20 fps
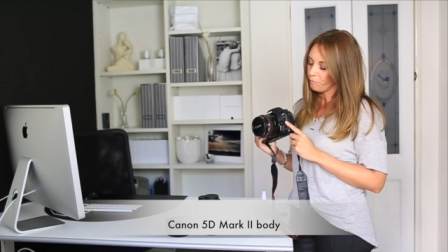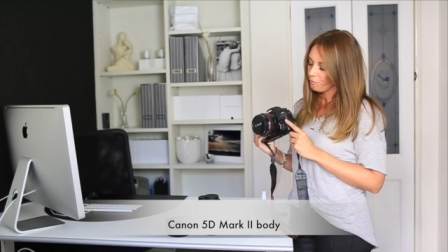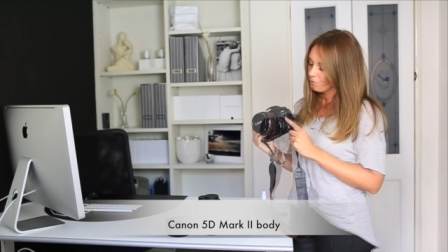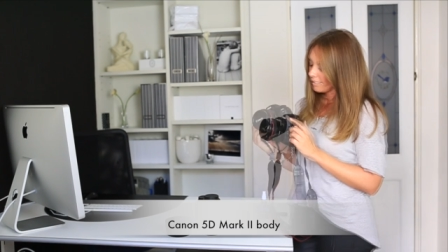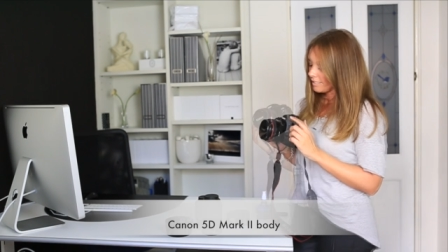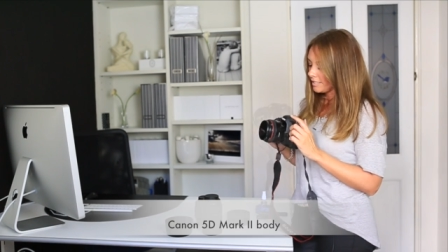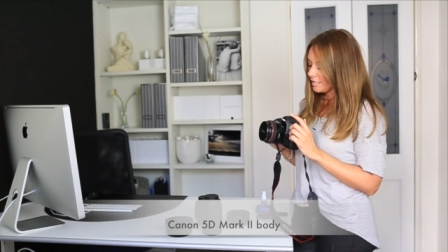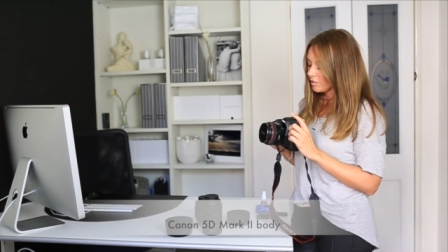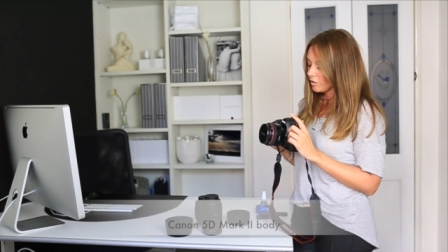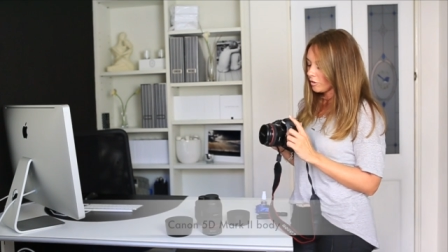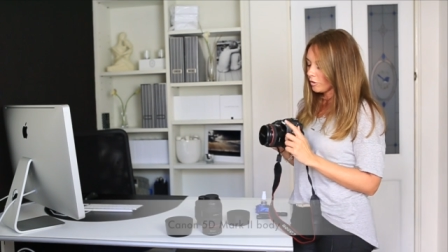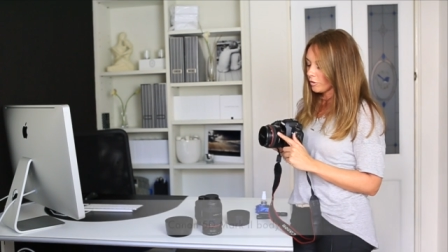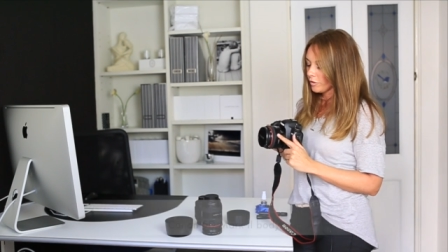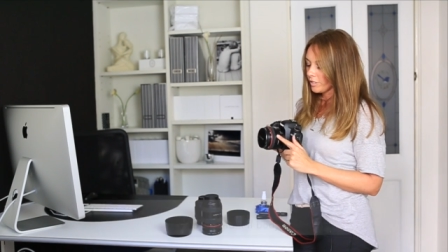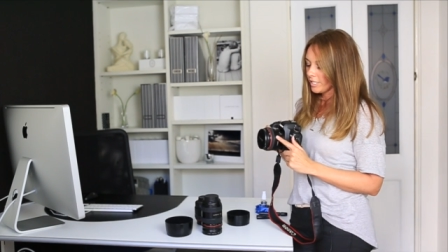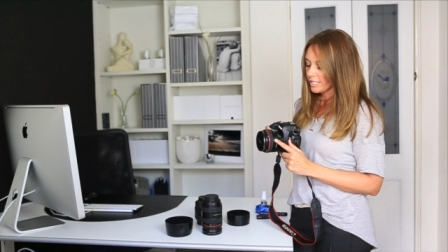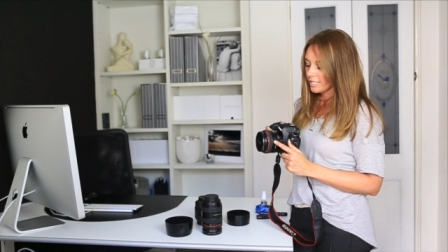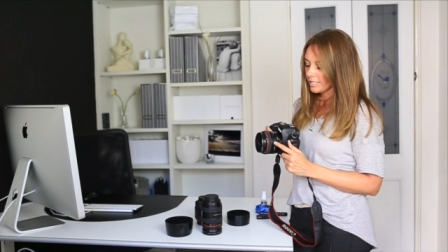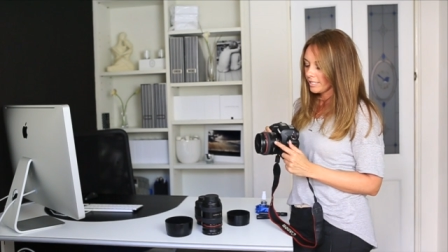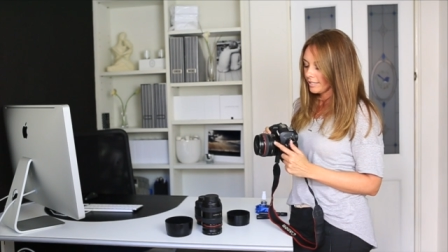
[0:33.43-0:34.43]
and on
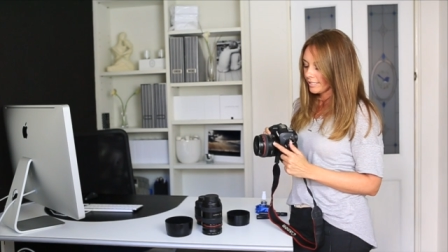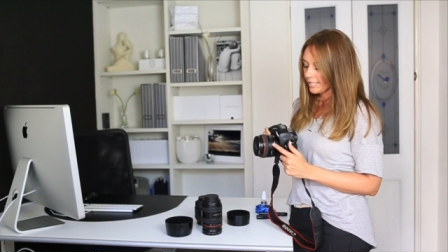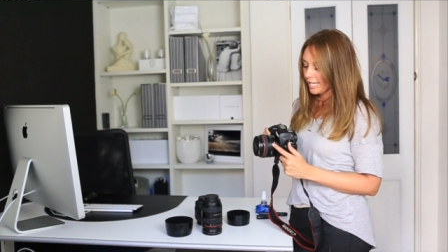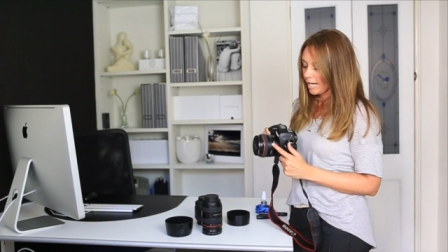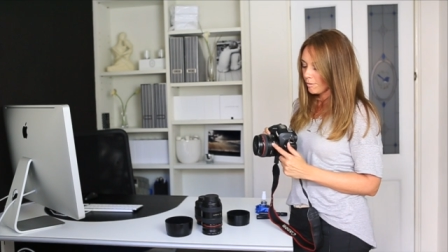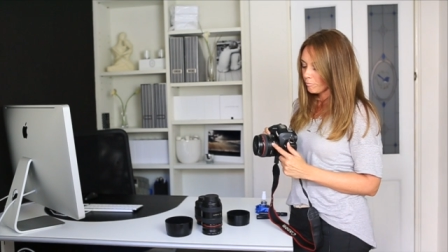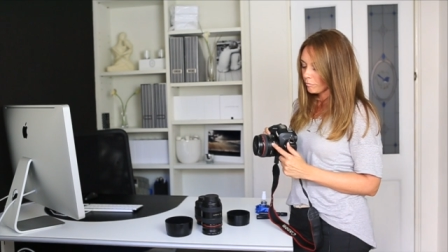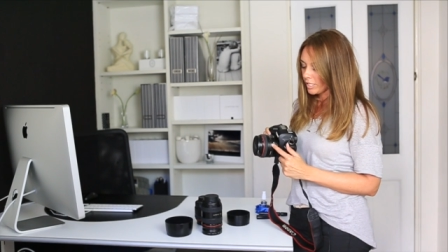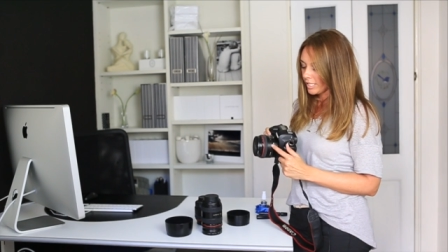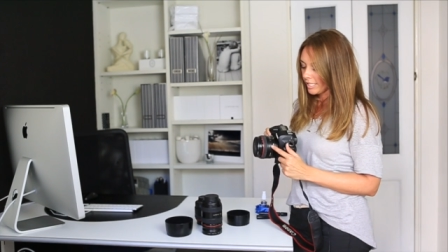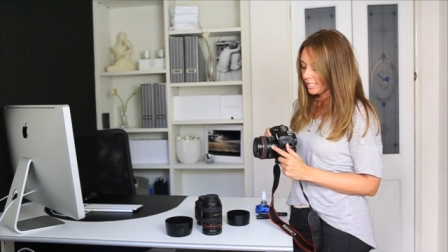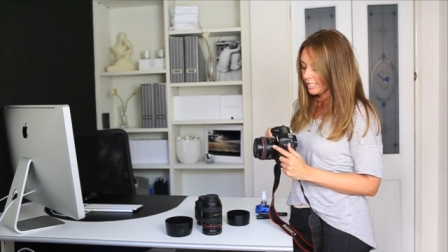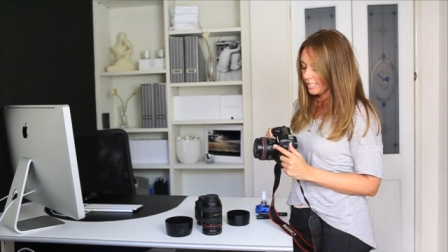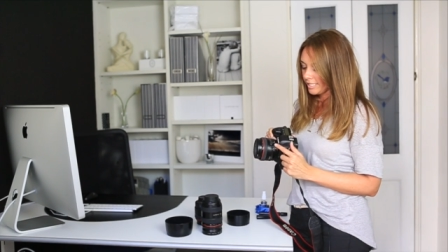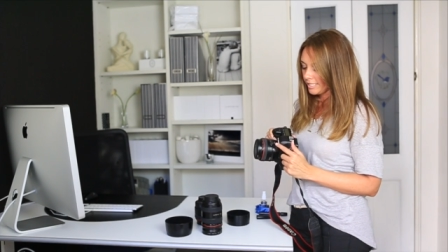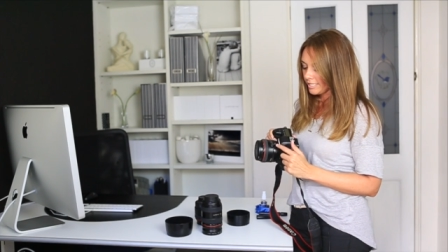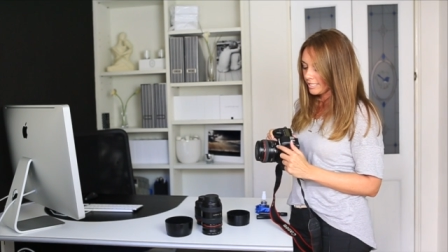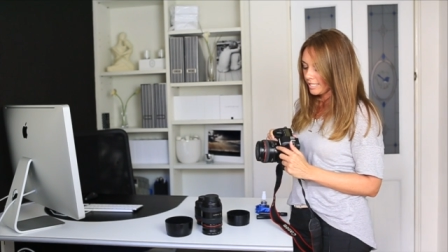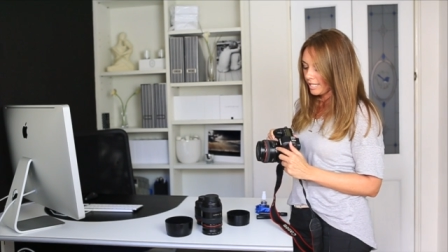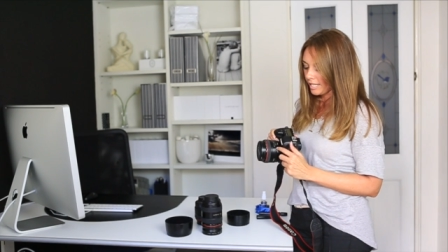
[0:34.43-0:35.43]
this camera
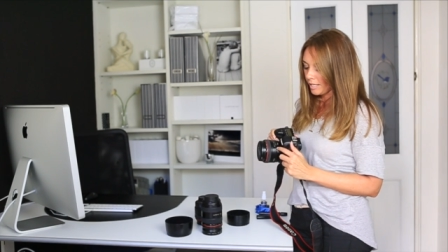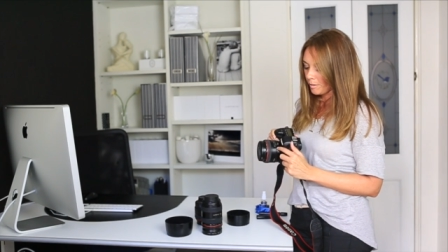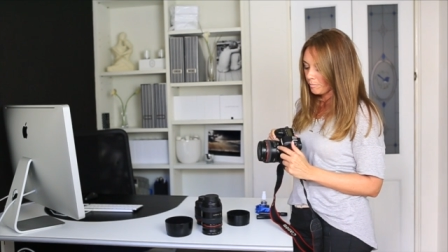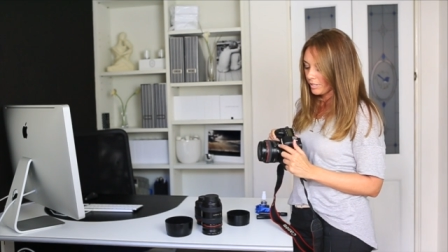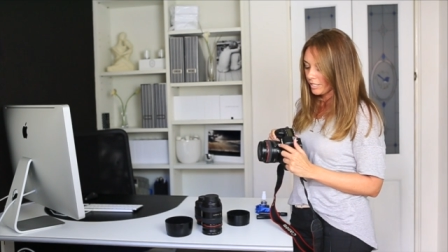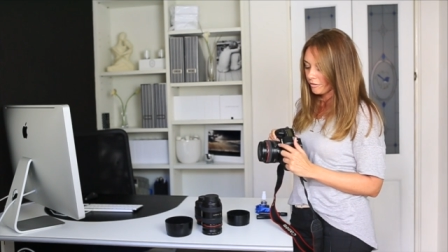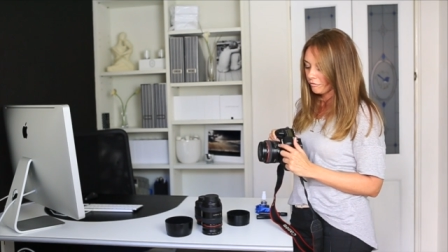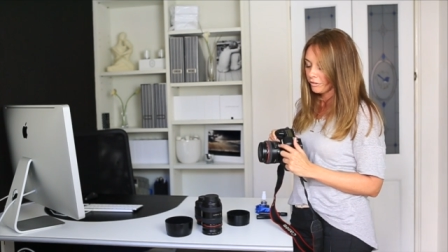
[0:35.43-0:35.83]
is a